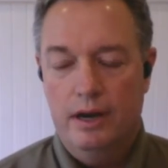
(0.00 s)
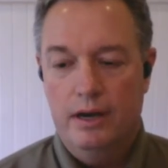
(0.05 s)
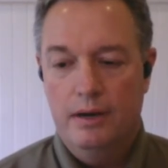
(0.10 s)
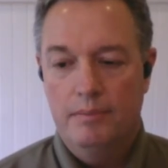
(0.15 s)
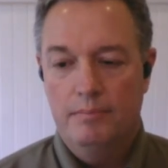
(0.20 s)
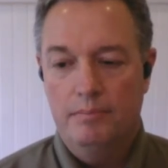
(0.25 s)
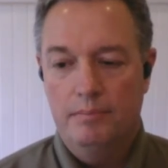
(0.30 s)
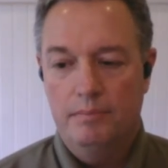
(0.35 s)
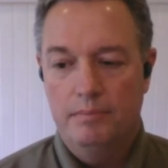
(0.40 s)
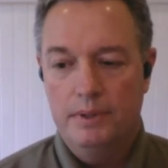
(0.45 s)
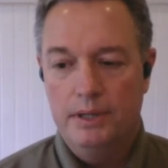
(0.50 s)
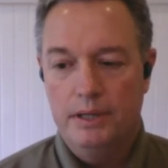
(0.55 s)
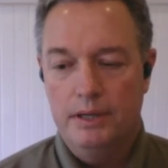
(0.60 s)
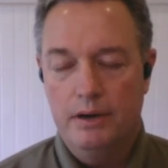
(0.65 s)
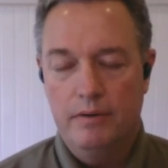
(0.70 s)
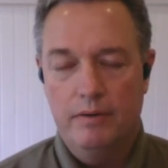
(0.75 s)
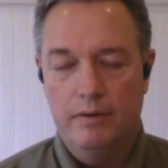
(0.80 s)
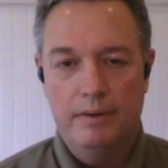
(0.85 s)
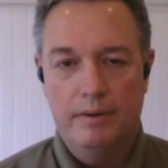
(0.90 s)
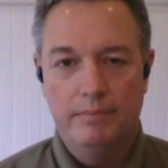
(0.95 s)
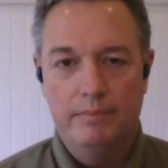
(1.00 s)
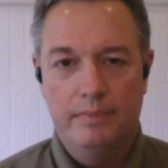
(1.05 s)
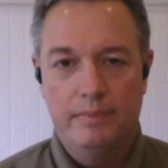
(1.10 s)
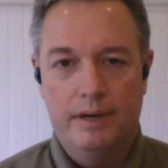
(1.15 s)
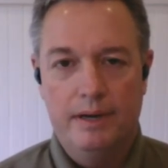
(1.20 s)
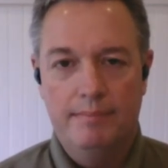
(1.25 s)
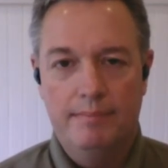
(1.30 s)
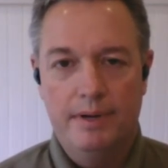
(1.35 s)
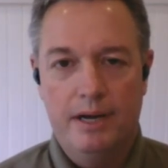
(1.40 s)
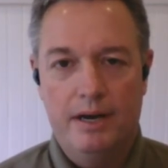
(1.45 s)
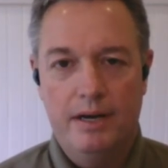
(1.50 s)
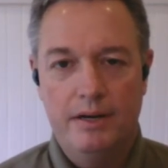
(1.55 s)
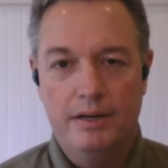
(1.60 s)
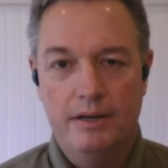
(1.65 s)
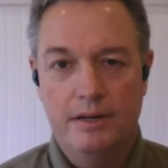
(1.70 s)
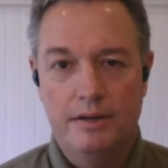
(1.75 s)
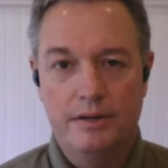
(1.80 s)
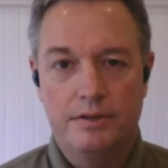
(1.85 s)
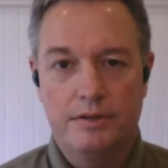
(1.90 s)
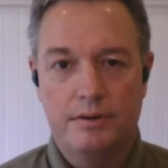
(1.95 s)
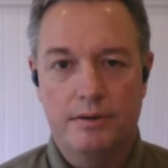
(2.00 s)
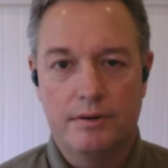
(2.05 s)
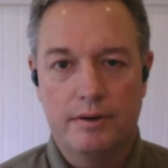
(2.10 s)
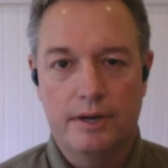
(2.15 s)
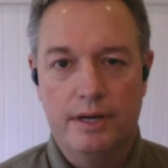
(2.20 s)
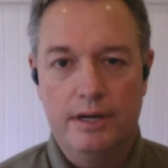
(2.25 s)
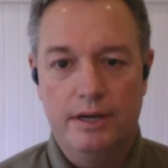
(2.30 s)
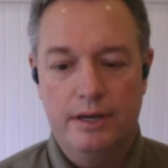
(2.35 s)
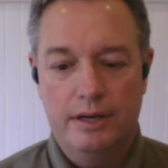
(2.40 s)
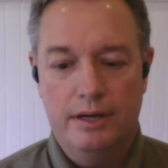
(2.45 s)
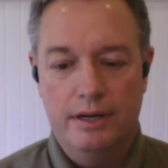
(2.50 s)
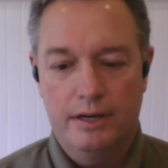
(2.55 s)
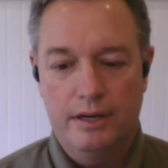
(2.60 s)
I'm not an attorney.